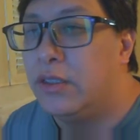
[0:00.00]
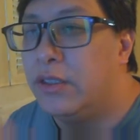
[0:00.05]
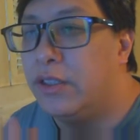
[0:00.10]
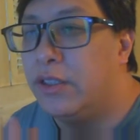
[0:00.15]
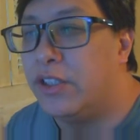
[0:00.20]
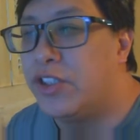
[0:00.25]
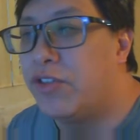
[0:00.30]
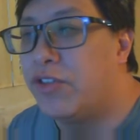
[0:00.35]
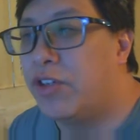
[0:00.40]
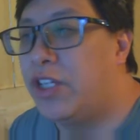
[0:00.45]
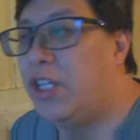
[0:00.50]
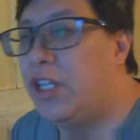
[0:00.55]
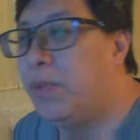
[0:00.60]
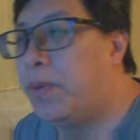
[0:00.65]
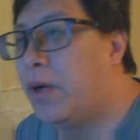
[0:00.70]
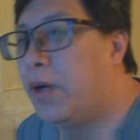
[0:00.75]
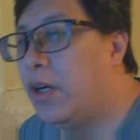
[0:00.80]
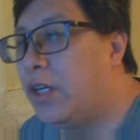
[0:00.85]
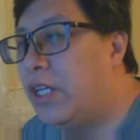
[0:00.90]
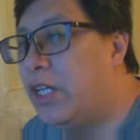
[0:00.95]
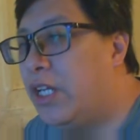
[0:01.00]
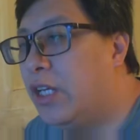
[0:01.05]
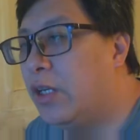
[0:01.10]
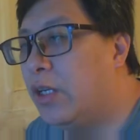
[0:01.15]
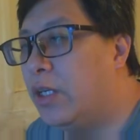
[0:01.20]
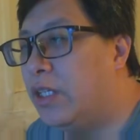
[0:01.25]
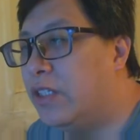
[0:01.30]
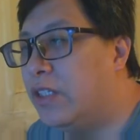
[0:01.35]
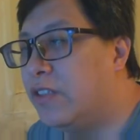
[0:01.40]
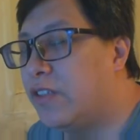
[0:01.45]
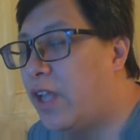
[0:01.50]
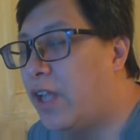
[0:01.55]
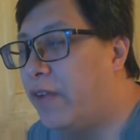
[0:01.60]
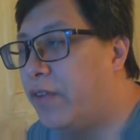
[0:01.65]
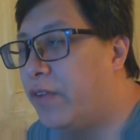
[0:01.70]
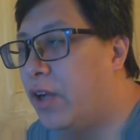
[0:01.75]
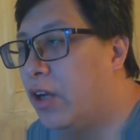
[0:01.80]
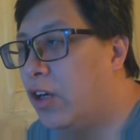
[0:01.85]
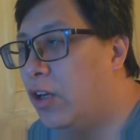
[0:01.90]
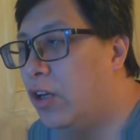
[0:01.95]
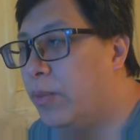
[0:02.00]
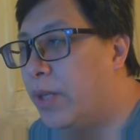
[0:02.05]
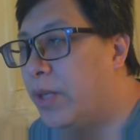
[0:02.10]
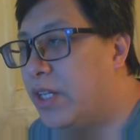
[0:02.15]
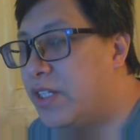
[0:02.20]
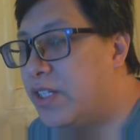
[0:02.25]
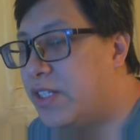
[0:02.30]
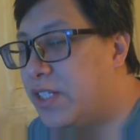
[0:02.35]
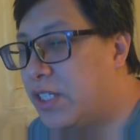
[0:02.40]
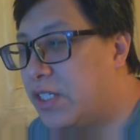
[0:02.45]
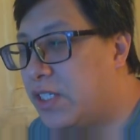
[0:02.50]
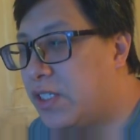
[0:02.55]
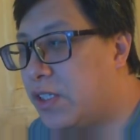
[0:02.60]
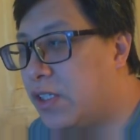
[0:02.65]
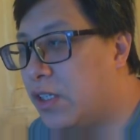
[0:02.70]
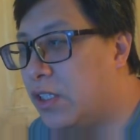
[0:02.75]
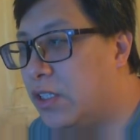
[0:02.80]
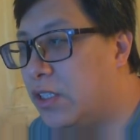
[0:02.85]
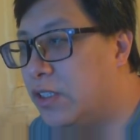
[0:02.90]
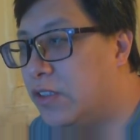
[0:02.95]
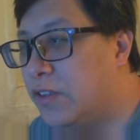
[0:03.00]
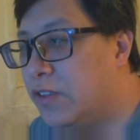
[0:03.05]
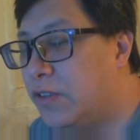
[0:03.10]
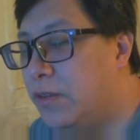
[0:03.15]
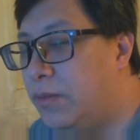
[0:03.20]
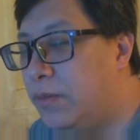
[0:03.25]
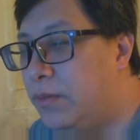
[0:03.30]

The tricky part here is I've got all my 6 stars,